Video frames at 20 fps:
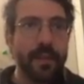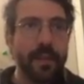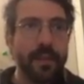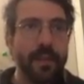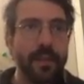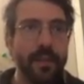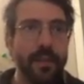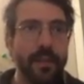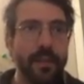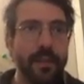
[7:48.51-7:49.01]

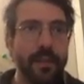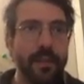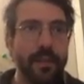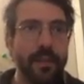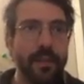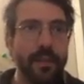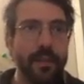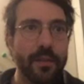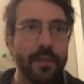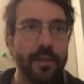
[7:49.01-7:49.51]

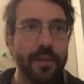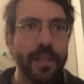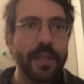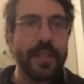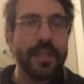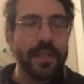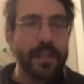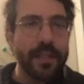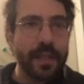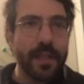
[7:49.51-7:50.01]
and
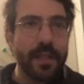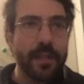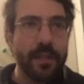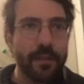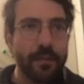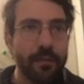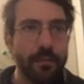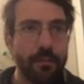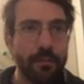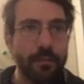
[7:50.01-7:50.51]
it's
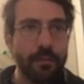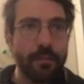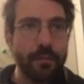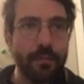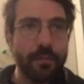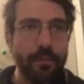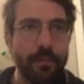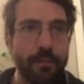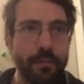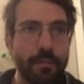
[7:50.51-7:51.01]
there
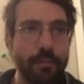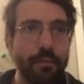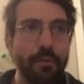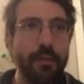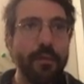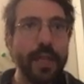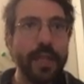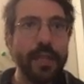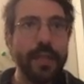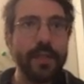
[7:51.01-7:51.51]
to
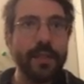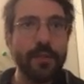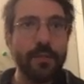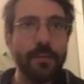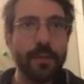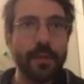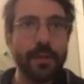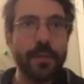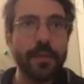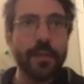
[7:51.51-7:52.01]
provide
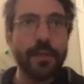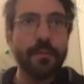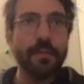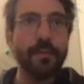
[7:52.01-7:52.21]
insurance